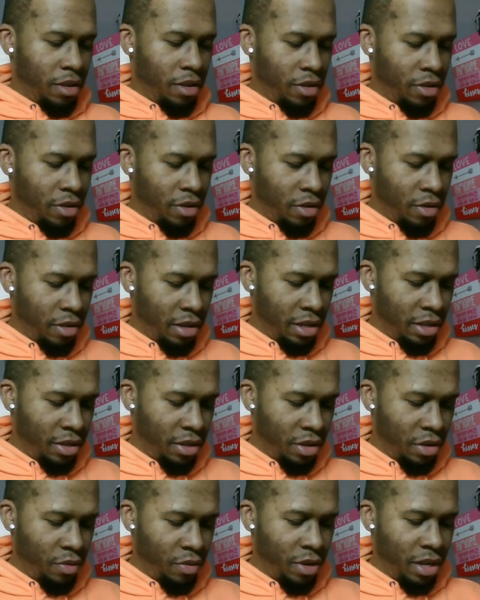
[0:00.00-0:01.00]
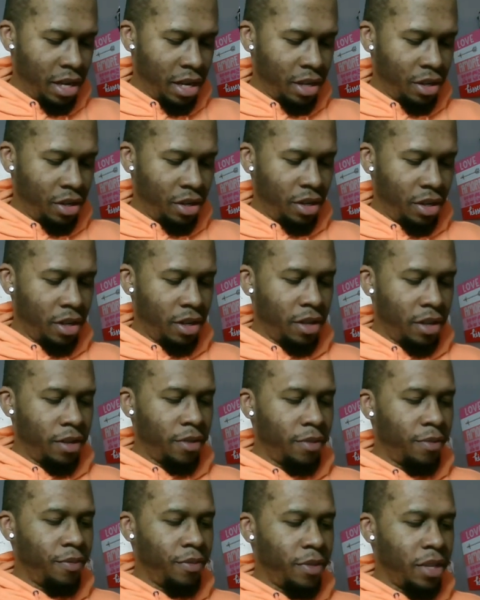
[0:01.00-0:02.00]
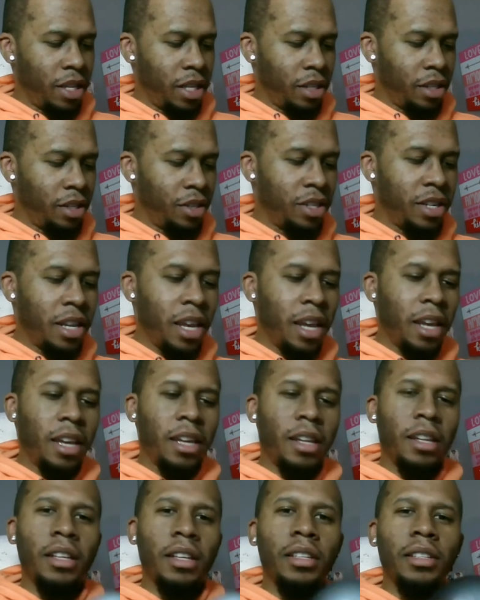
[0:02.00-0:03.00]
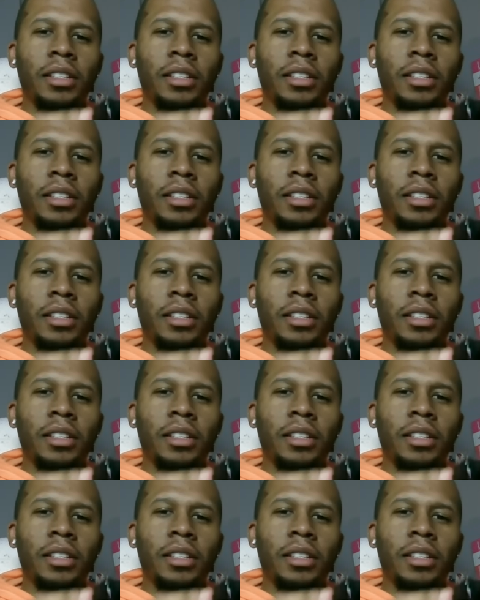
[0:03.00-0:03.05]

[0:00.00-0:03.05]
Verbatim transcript: So let's see what we got here. Stand.